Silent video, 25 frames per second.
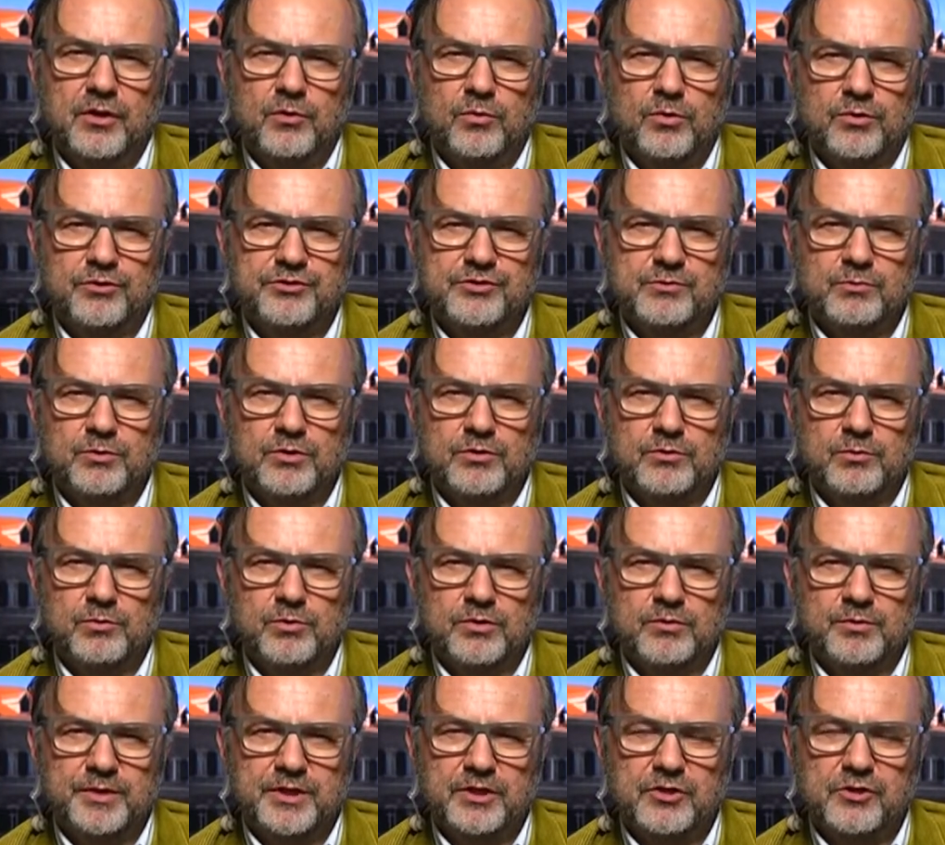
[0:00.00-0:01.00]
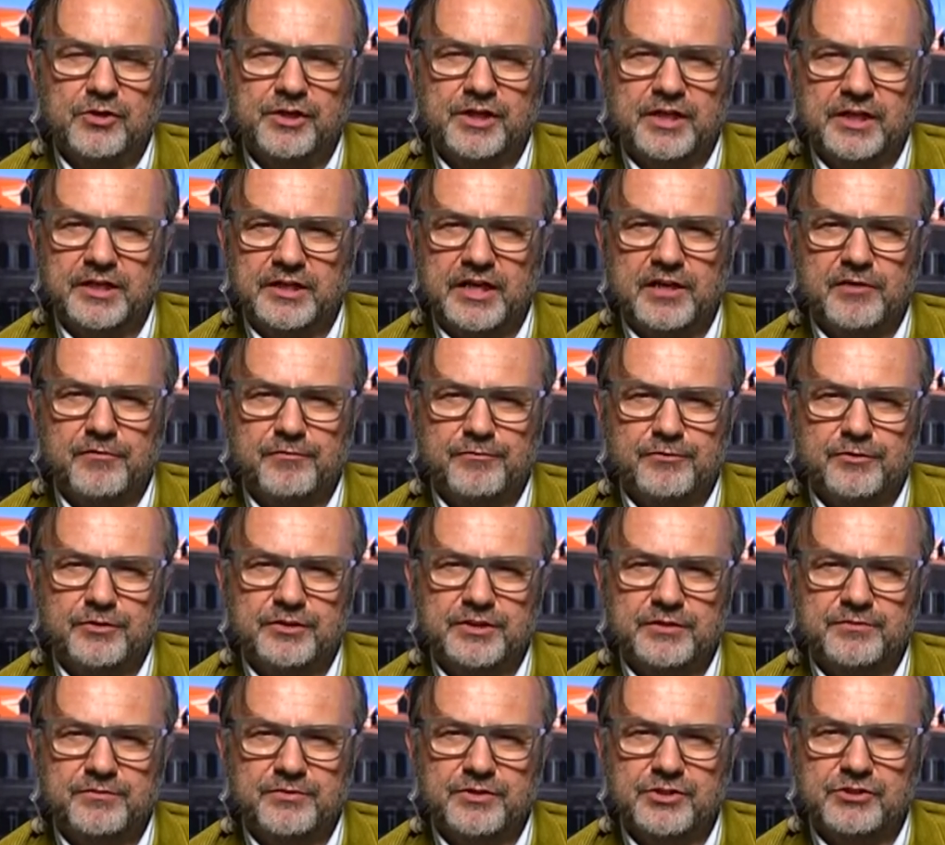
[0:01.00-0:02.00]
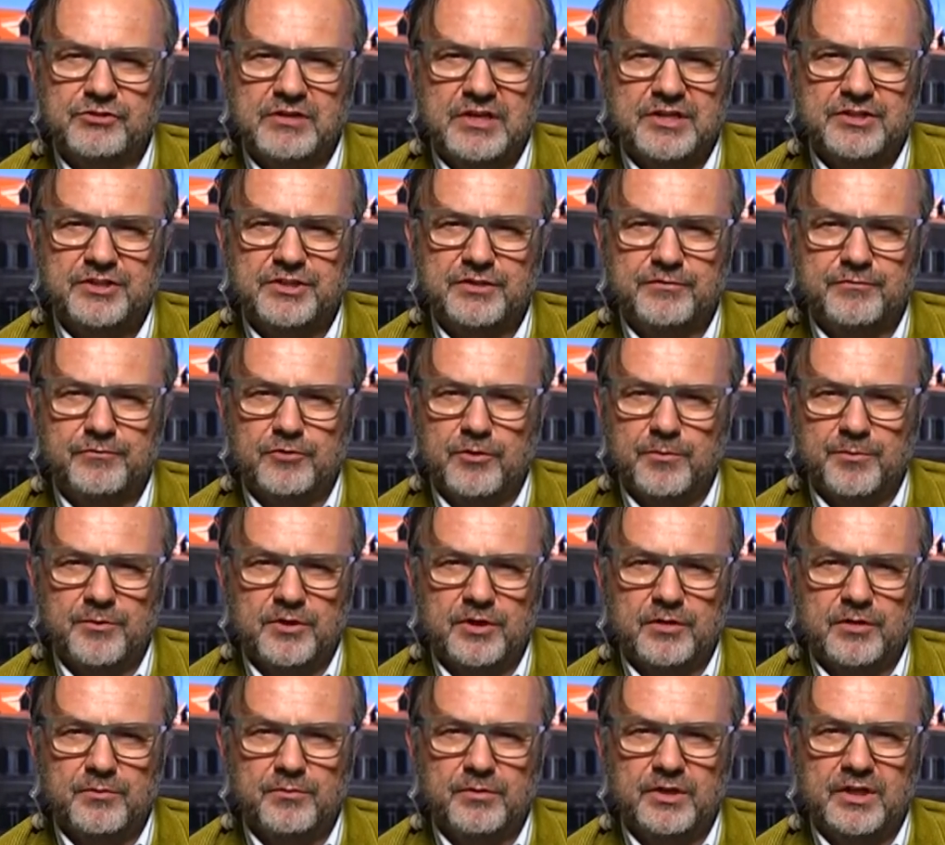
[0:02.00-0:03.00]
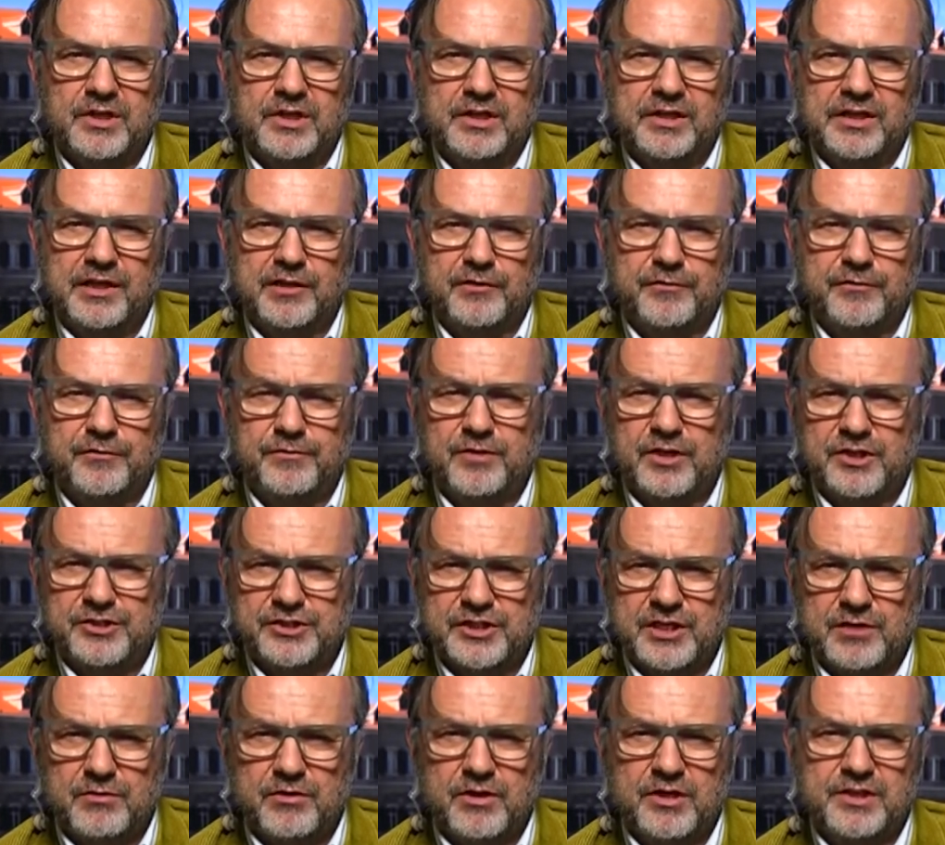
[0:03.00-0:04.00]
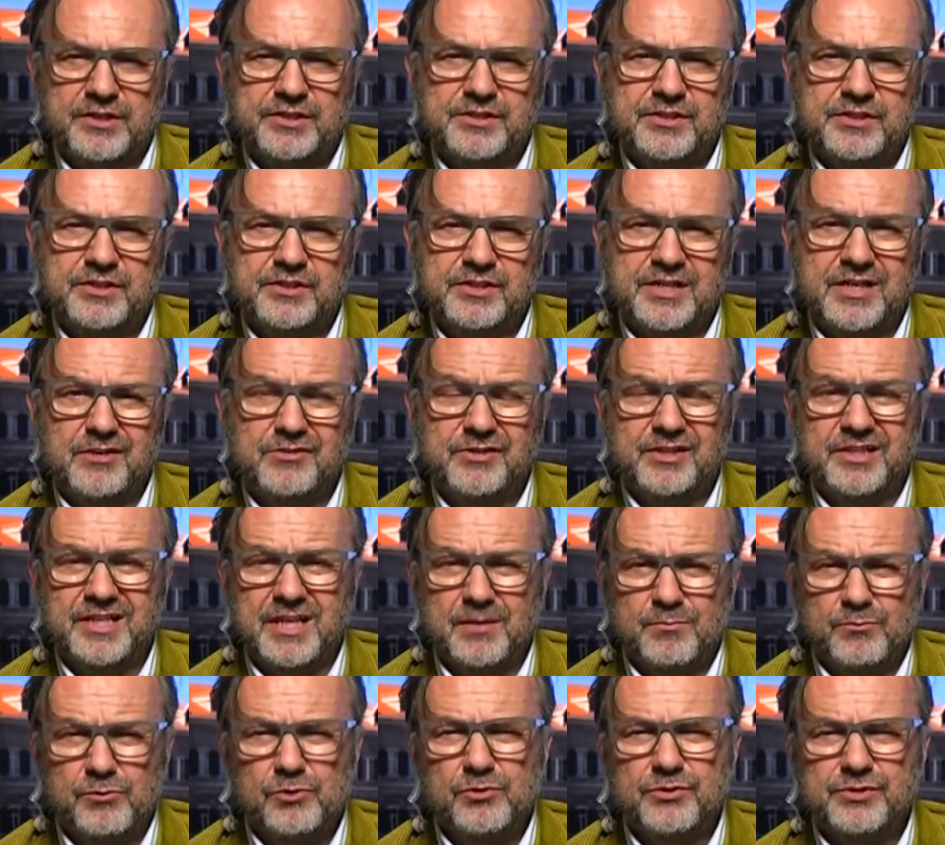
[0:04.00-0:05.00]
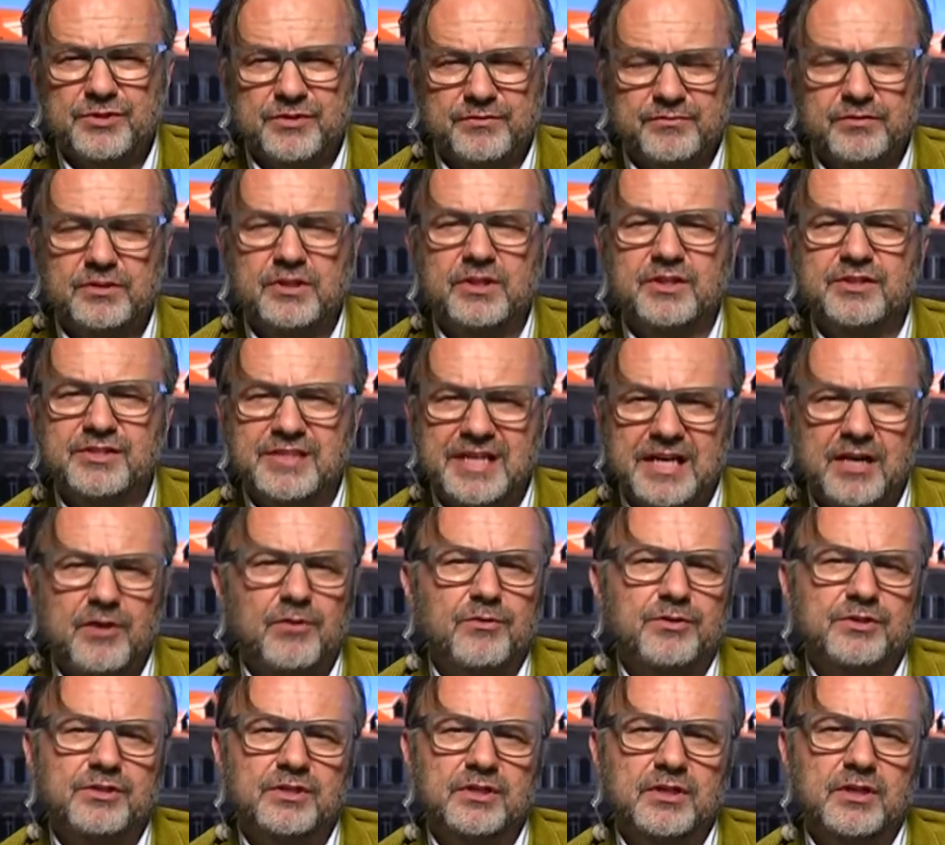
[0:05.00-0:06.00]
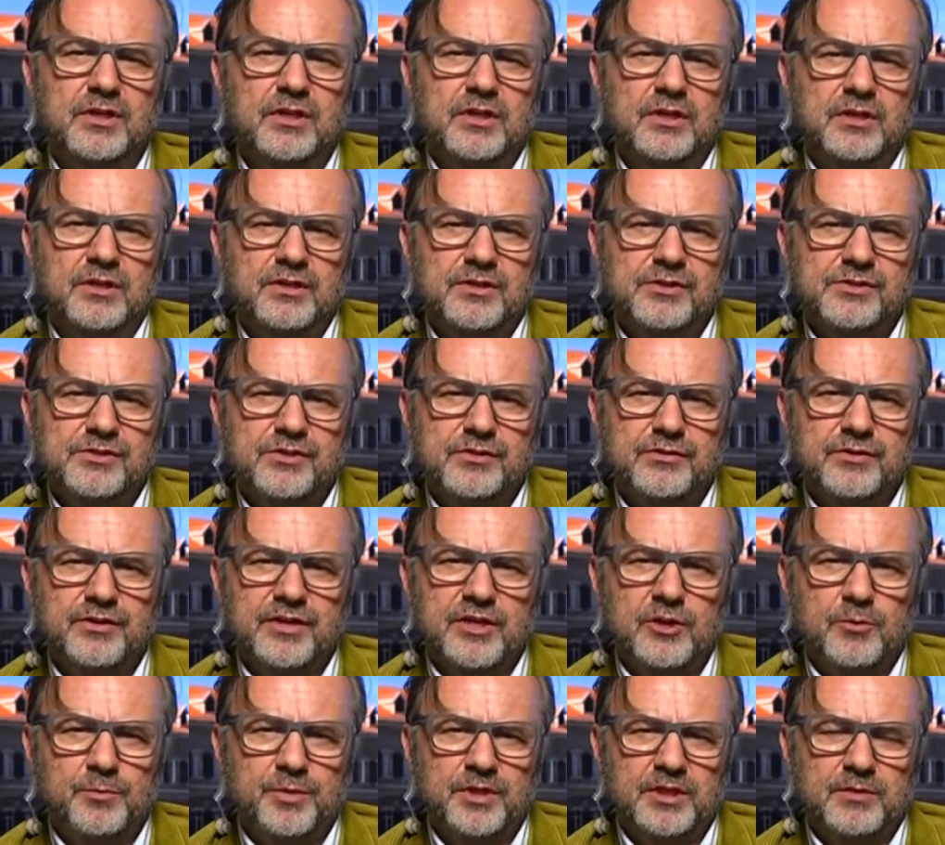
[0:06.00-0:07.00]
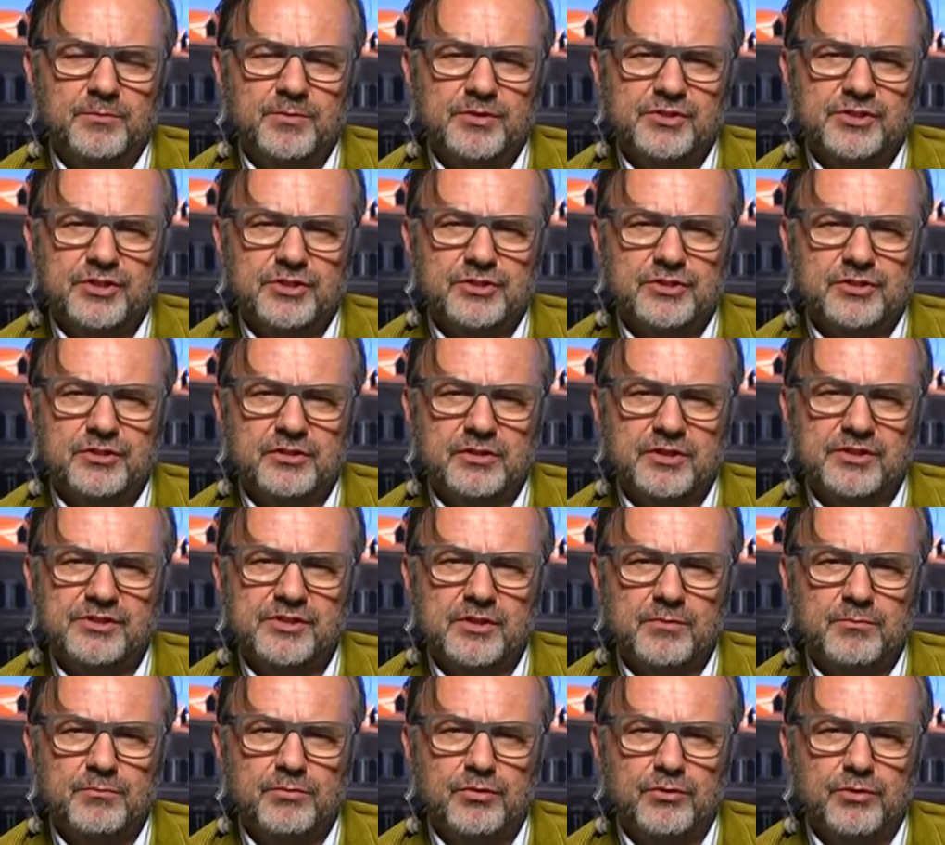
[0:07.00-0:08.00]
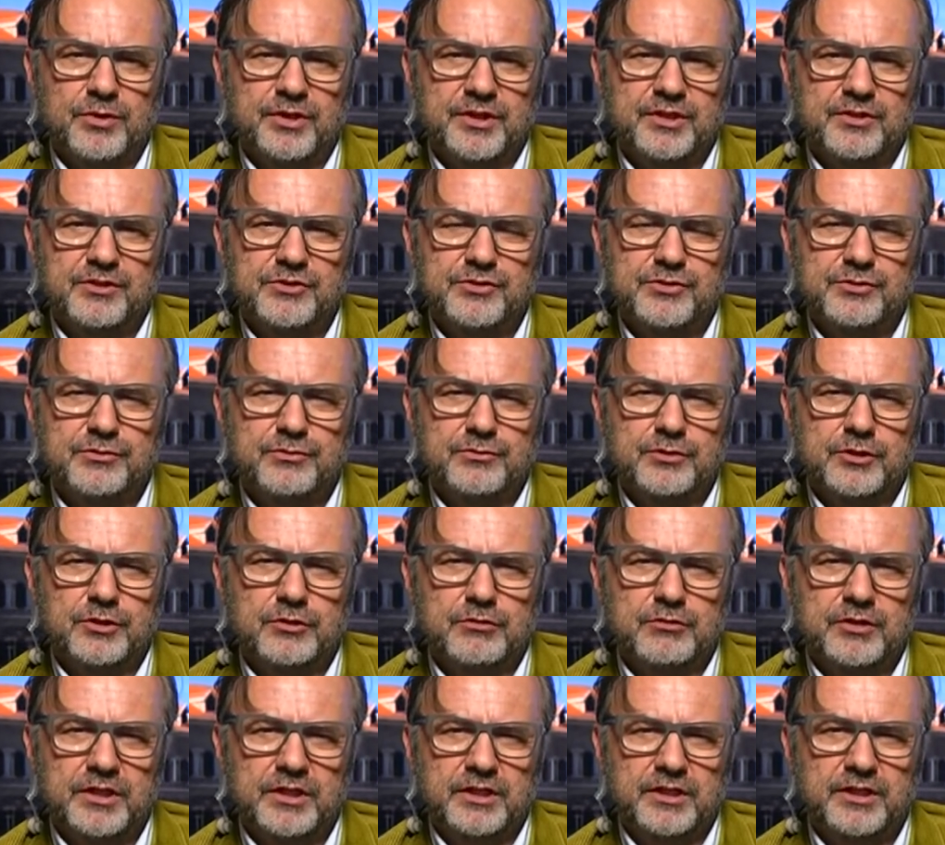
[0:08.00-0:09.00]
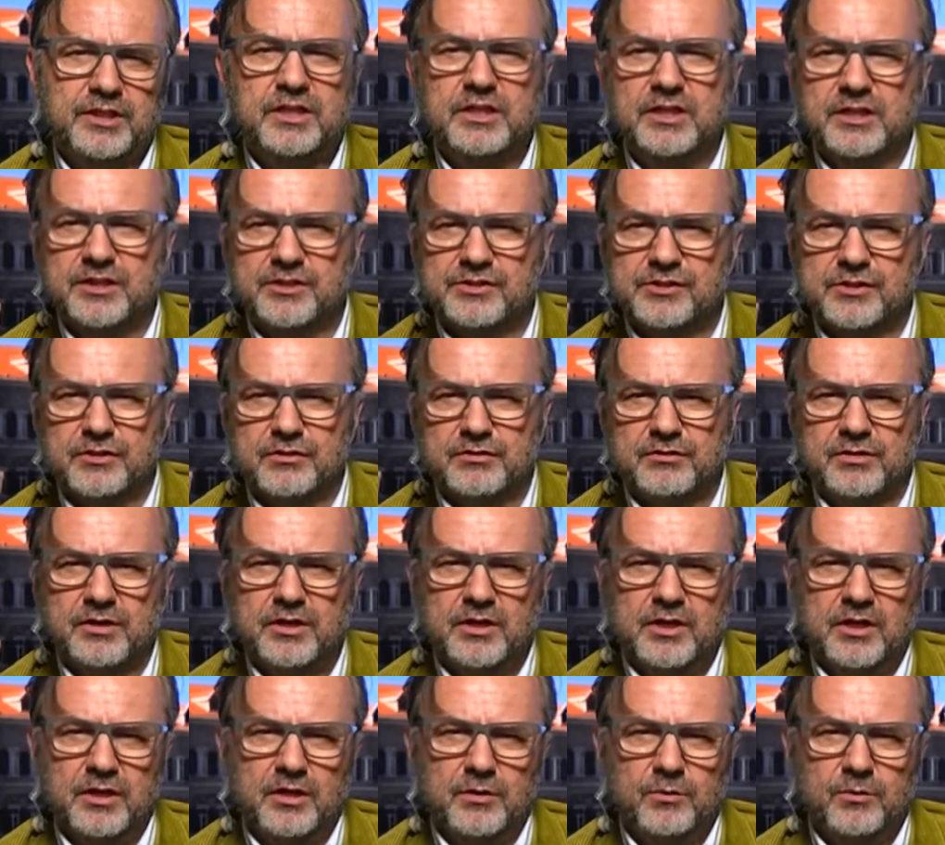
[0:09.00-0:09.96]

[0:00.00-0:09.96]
We'll be looking now for a different strategy from them, how to flush out ISIS, how to get more civilians out, so that they'll be in a position at some point to create a killing zone.